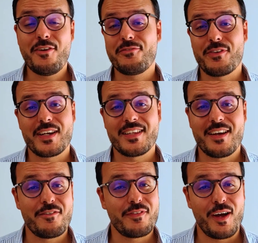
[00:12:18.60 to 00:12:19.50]
Funny
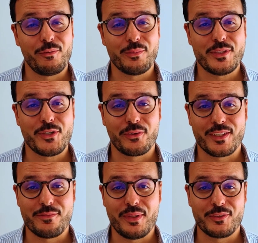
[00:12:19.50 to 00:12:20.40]
enough, I will be
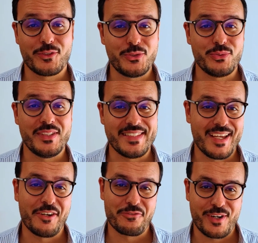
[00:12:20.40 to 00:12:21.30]
talking about two
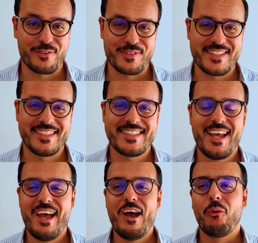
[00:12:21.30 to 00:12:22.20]
designer fragrances.
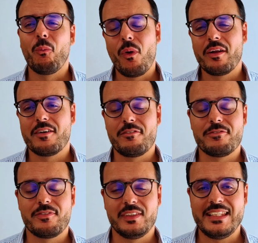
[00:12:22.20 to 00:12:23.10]
One
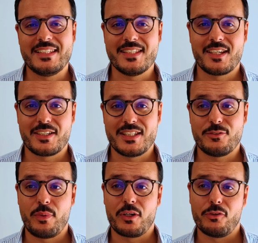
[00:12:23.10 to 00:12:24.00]
of these designers
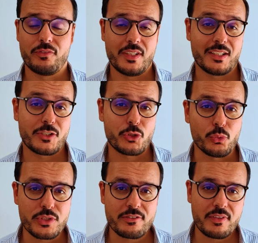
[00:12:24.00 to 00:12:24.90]
is part of an
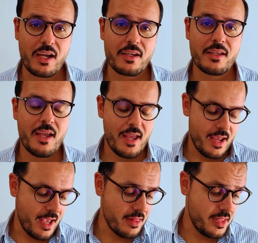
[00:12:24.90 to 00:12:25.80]
exclusive line,
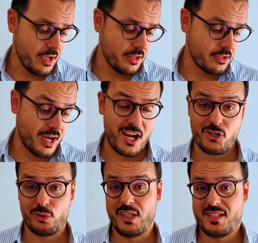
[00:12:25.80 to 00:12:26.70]
and the other,
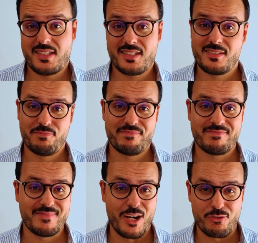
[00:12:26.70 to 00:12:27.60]
actually, it's
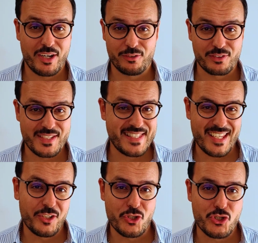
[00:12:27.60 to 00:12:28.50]
a regular
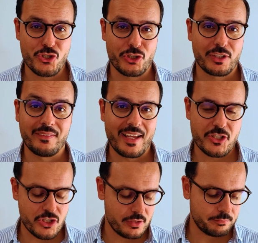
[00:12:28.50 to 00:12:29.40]
signature
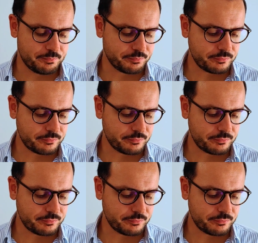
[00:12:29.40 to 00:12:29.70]
collection